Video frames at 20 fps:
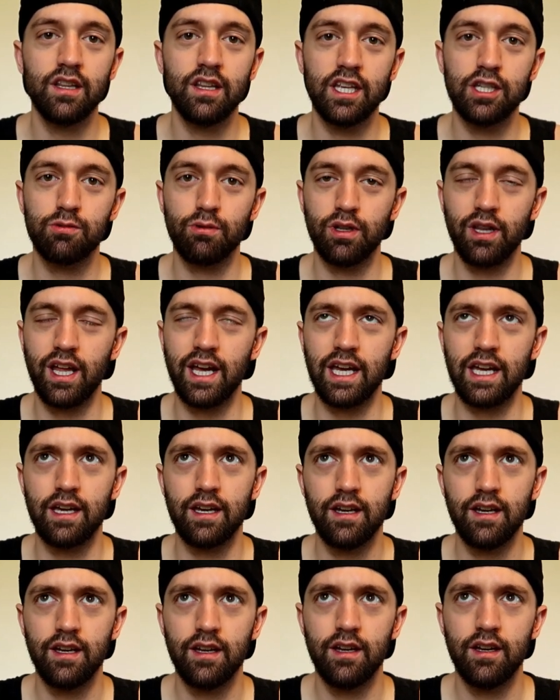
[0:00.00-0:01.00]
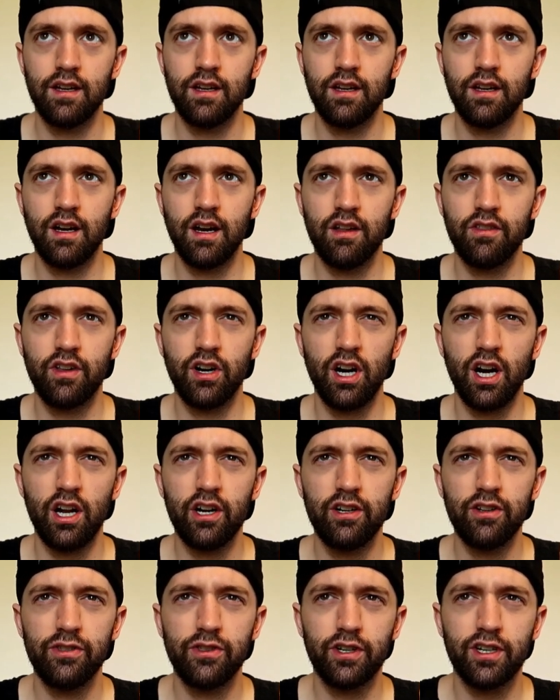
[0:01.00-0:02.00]
These were like, they're
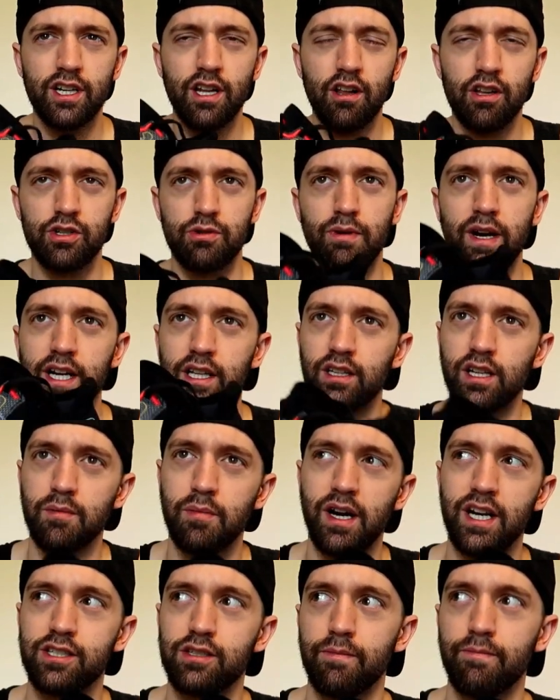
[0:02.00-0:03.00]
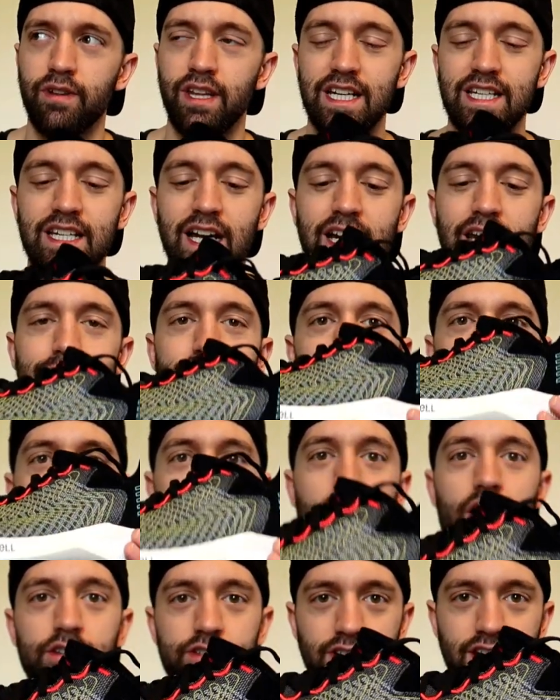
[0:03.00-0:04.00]
$130 regularly, but I saw them for like
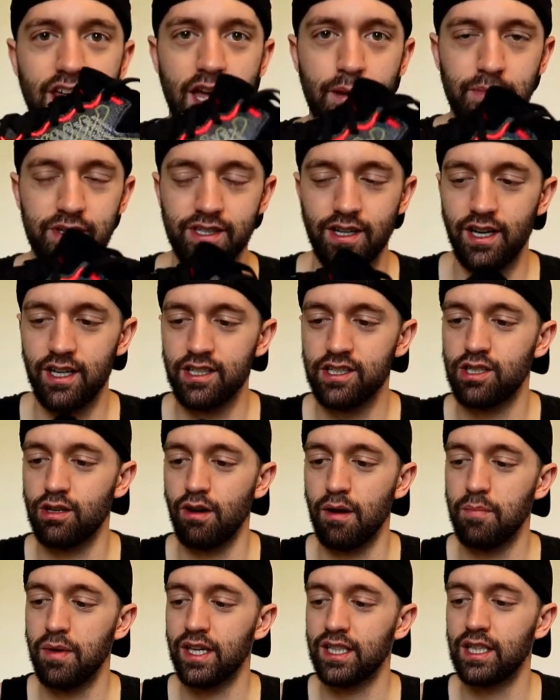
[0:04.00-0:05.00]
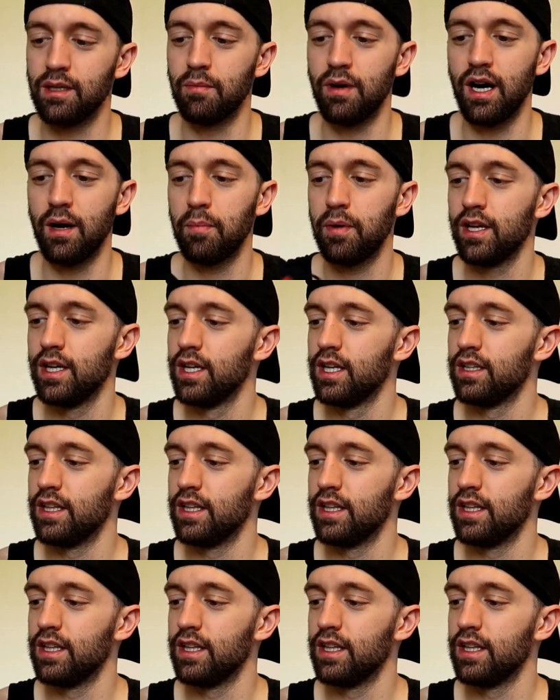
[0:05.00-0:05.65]
$95 on Amazon, so I picked them up.